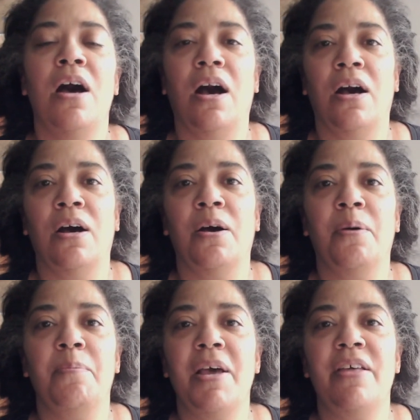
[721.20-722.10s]

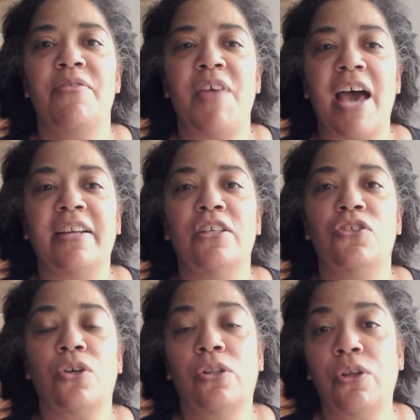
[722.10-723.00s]
that
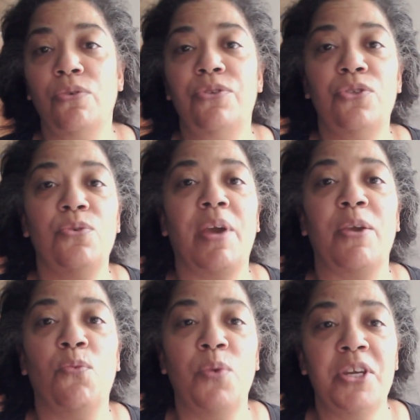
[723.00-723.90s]
is close to a
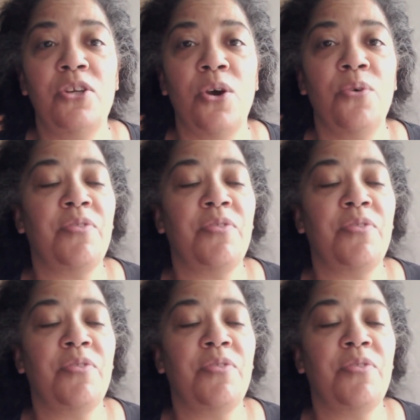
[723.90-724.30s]
window